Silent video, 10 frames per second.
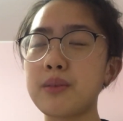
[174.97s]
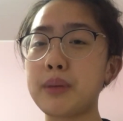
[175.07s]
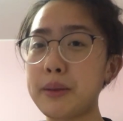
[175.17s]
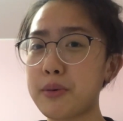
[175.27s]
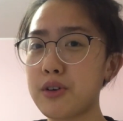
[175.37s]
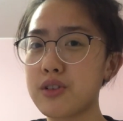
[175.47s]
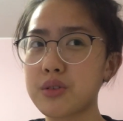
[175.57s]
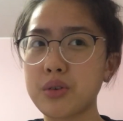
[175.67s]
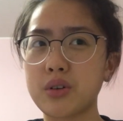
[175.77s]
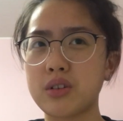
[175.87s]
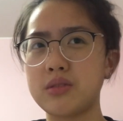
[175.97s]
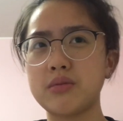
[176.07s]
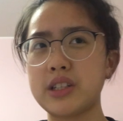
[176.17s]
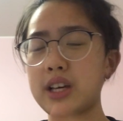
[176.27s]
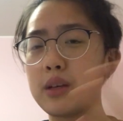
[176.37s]
peepers, or
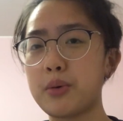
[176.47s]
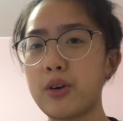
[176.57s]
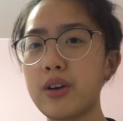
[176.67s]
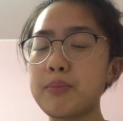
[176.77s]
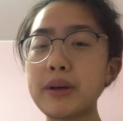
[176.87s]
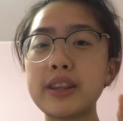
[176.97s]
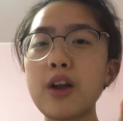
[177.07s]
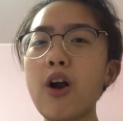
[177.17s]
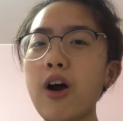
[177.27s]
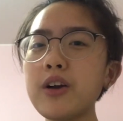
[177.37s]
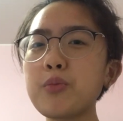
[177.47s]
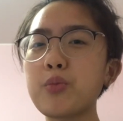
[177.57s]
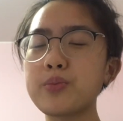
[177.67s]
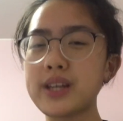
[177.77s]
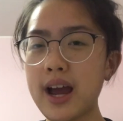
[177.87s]
teleport, but there are
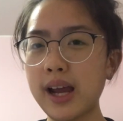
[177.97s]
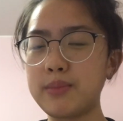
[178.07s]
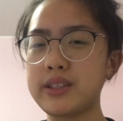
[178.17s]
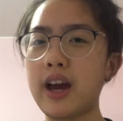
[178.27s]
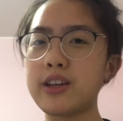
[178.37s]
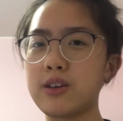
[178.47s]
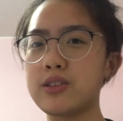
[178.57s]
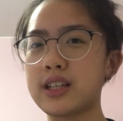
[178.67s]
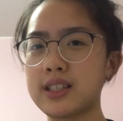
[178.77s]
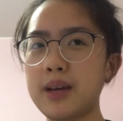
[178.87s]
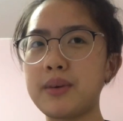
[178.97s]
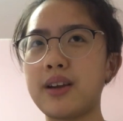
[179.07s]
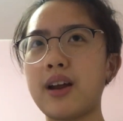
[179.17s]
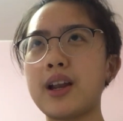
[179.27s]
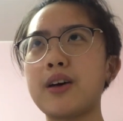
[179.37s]
times that I use excitement,
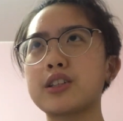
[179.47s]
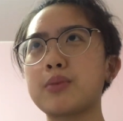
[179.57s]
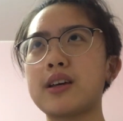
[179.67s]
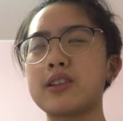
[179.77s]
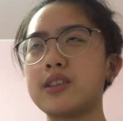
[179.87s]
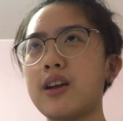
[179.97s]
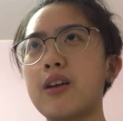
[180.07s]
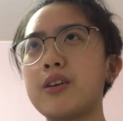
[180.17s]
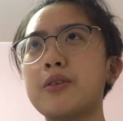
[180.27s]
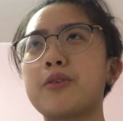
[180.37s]
and I'll explain like a scenario.